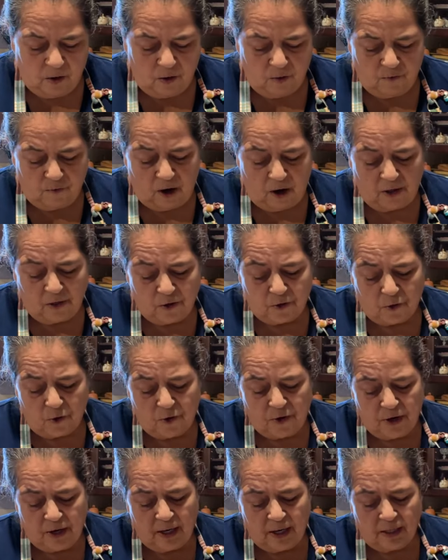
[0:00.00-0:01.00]
fry the
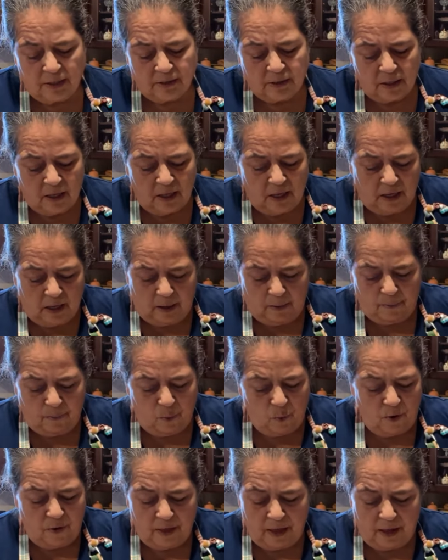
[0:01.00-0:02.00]
tortilla, and
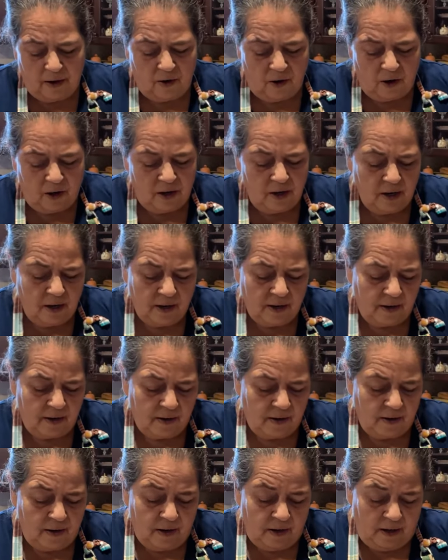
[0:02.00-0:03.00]
pour that on.
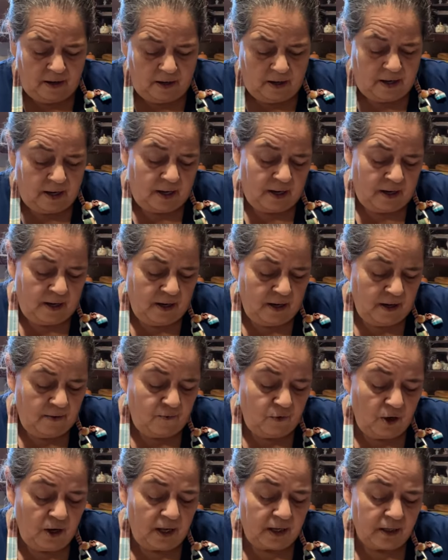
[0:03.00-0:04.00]
And if
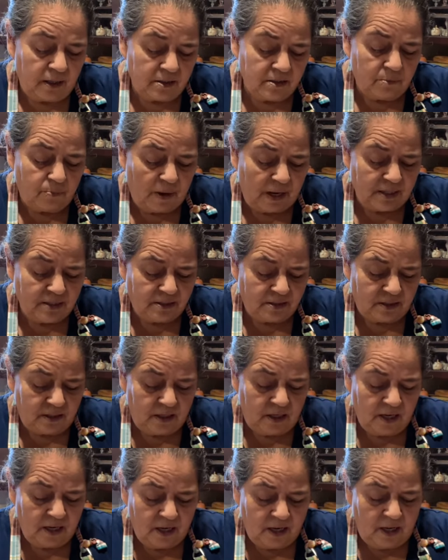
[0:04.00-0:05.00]
you like it spicy,
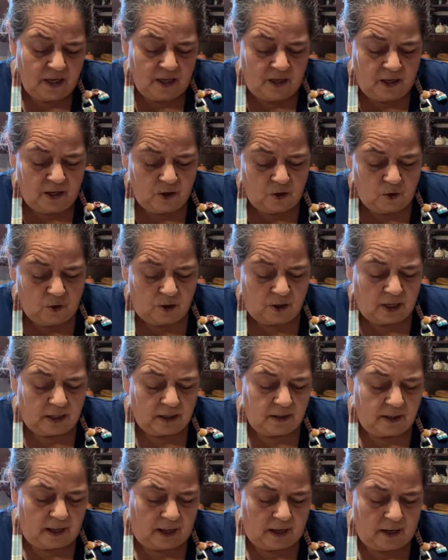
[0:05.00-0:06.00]
you'll like
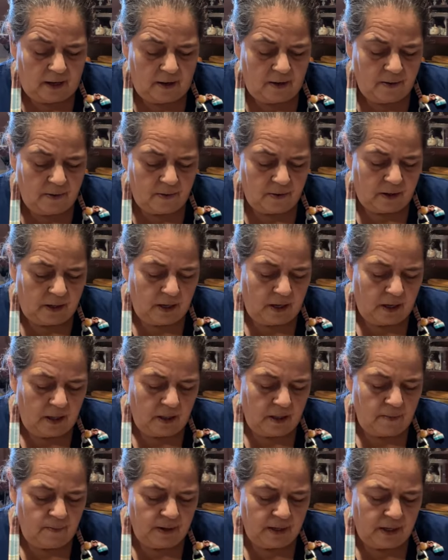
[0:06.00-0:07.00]
that. Okay,
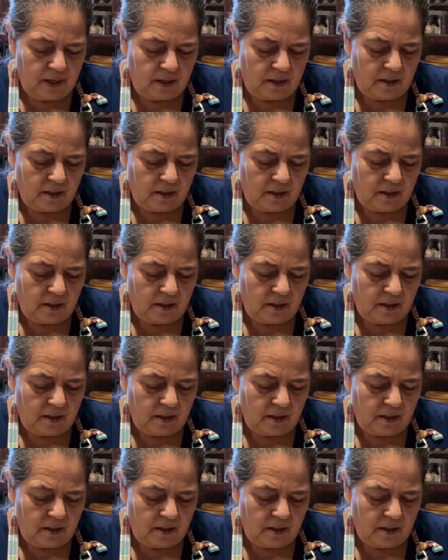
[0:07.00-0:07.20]
let me get